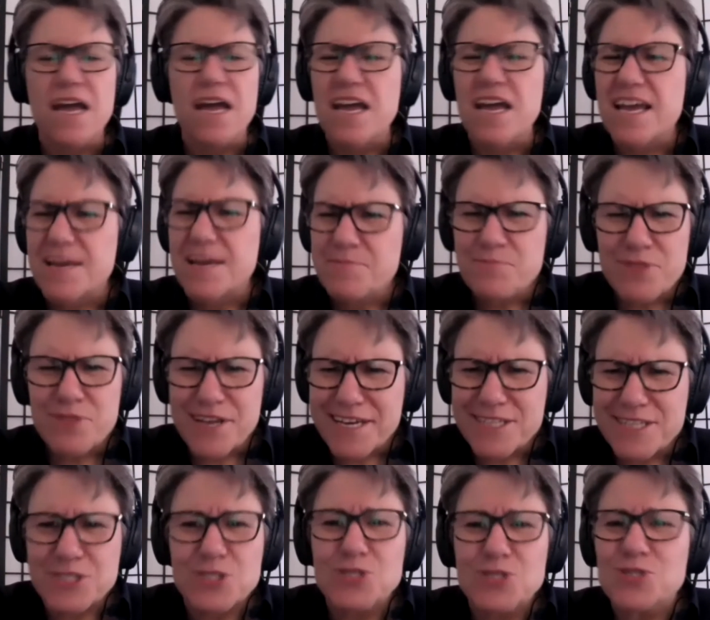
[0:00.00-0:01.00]
it played
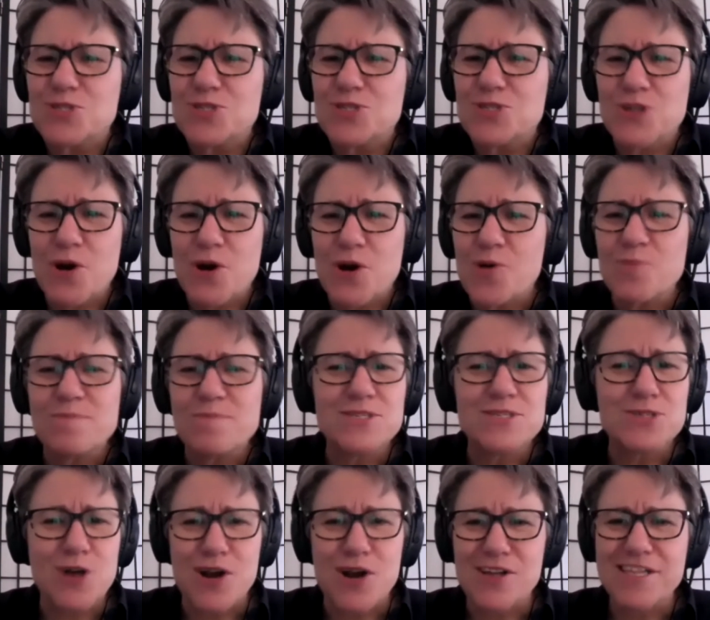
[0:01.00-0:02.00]
so
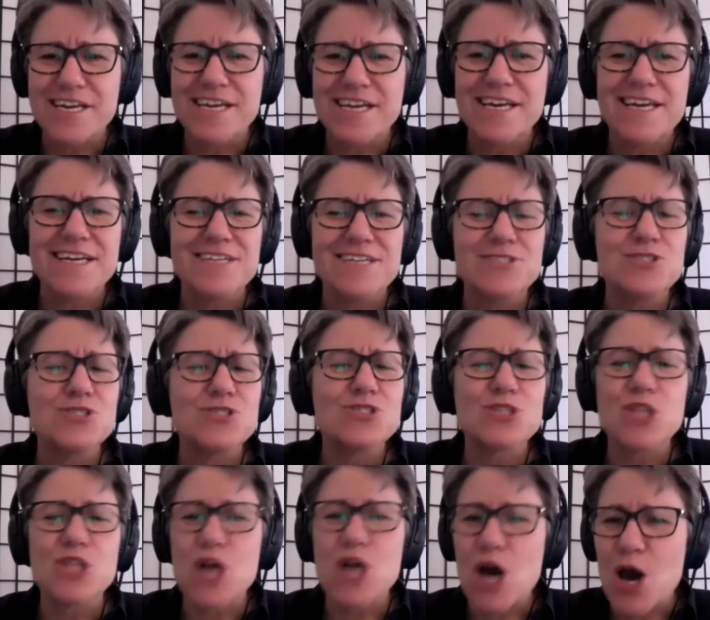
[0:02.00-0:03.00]
bizarrely
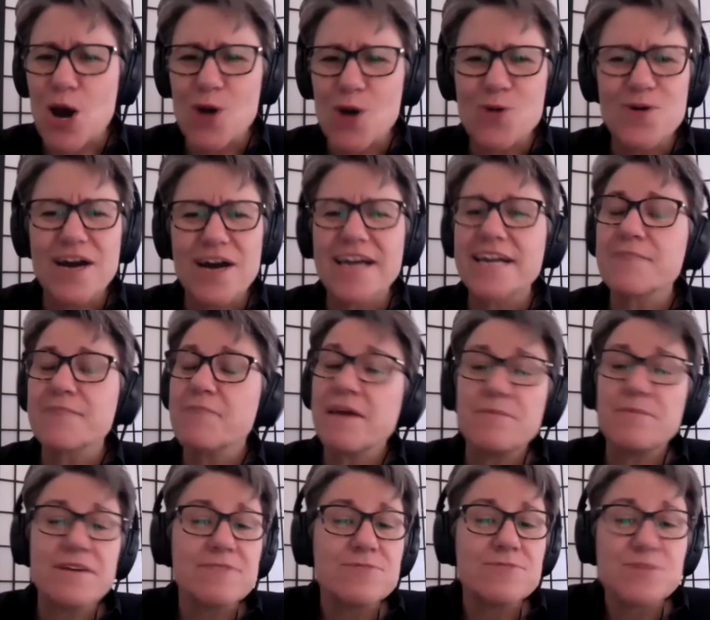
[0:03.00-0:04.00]
slow. And maybe
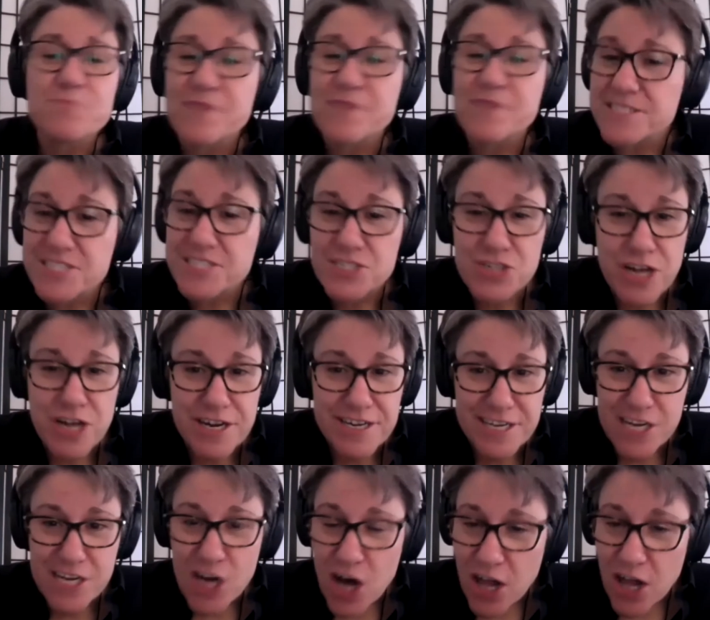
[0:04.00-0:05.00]
it was because he shot it in
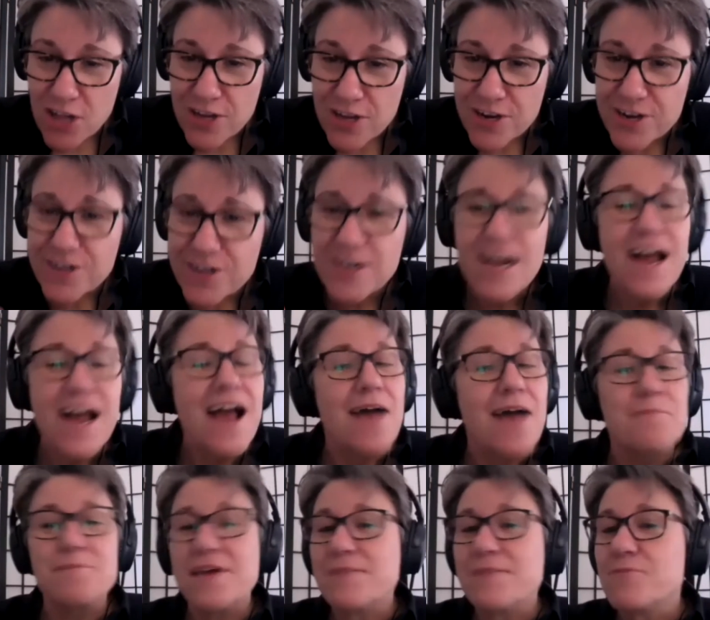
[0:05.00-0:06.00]
color.
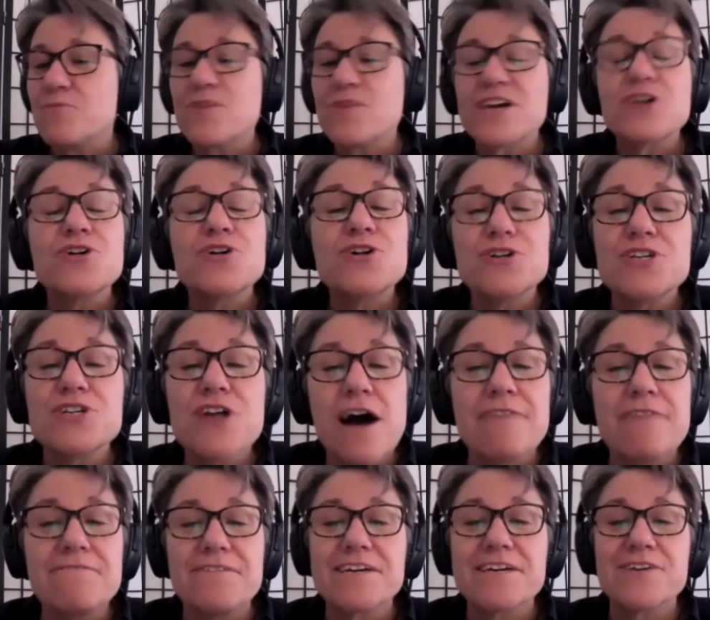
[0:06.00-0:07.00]
Maybe we could not
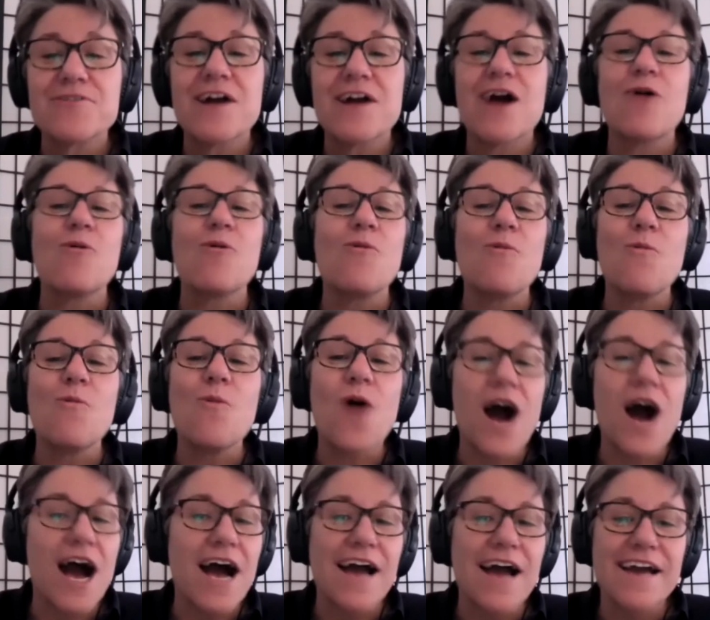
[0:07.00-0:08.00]
figure out
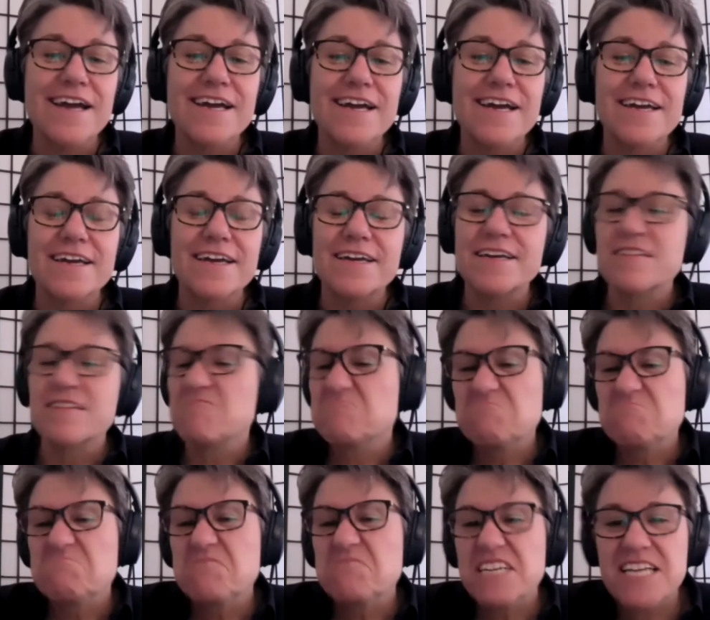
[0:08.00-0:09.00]
why
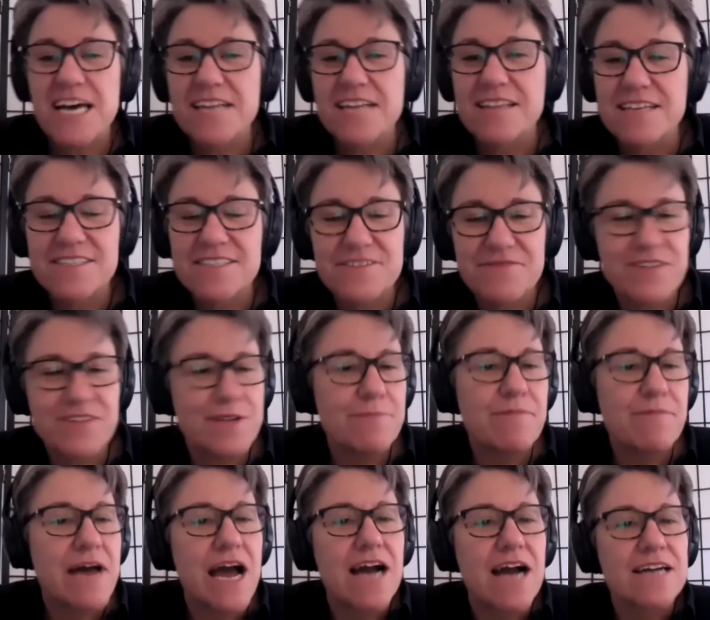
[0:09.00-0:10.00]
it had less of an
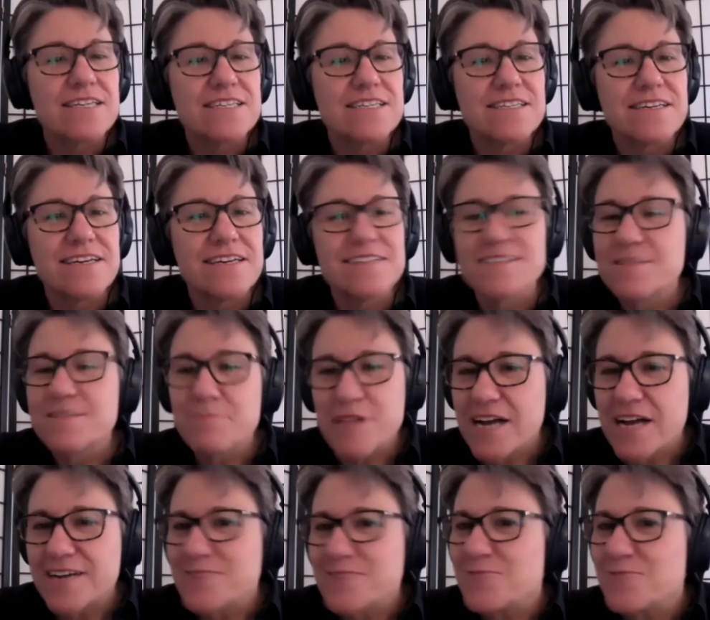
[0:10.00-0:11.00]
impact as the black
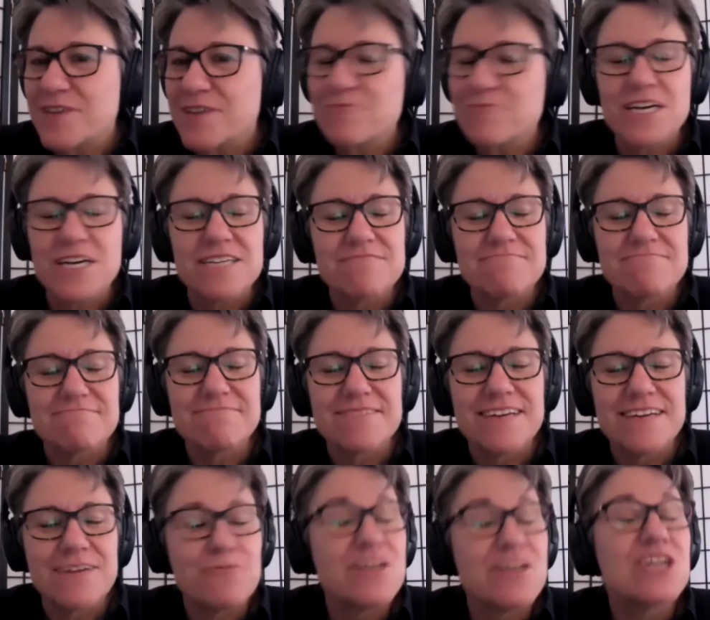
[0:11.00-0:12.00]
and white one.
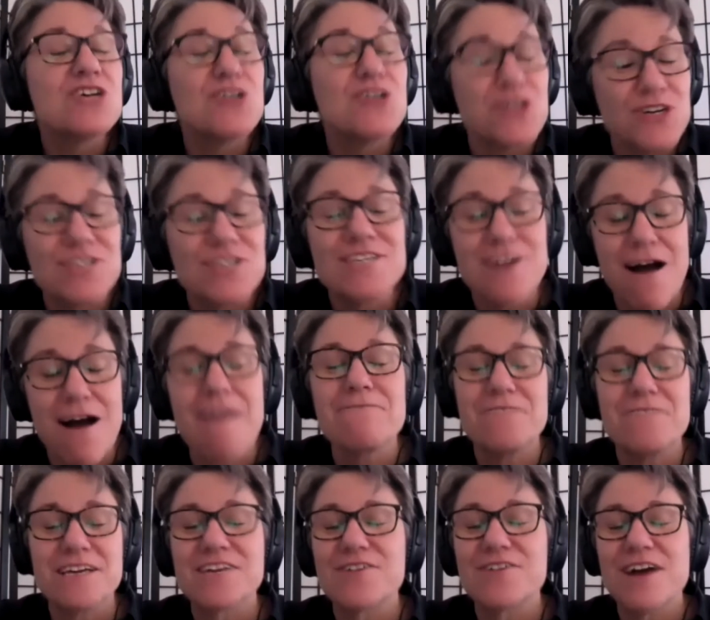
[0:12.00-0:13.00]
We could not
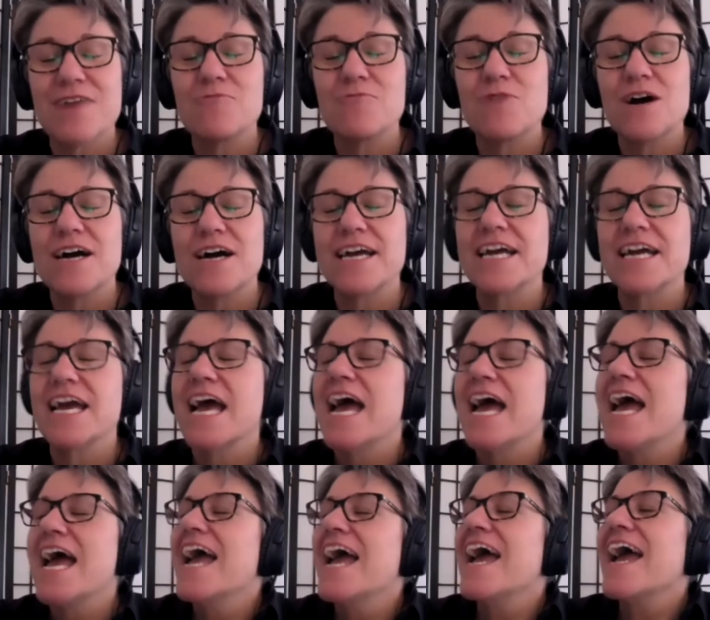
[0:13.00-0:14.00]
figure out
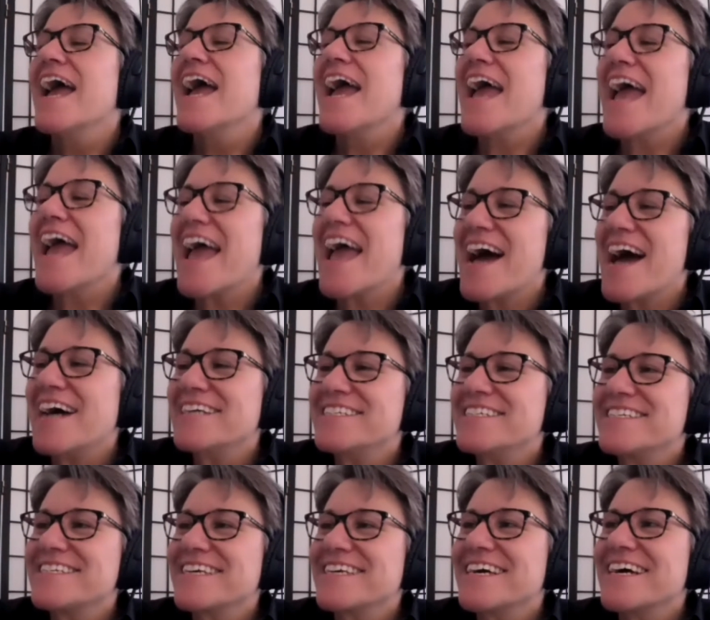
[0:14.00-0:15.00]
why. and
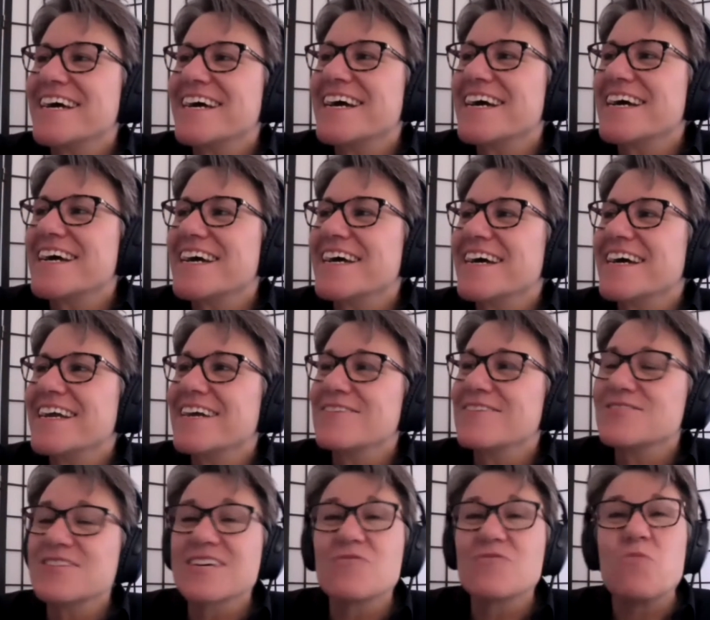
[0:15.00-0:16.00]
I was
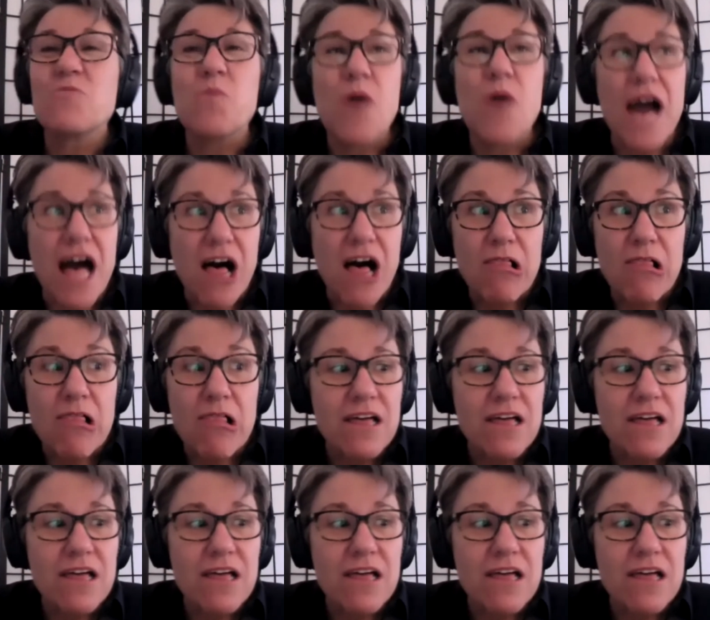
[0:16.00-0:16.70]
like, well,